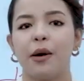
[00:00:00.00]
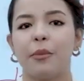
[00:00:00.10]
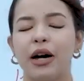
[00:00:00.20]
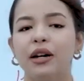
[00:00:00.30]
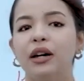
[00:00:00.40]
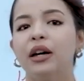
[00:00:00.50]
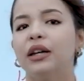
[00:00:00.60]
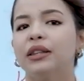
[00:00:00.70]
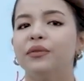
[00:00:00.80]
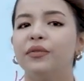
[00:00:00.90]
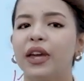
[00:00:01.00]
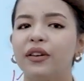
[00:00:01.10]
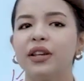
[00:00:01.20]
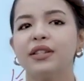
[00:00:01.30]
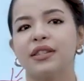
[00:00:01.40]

among the various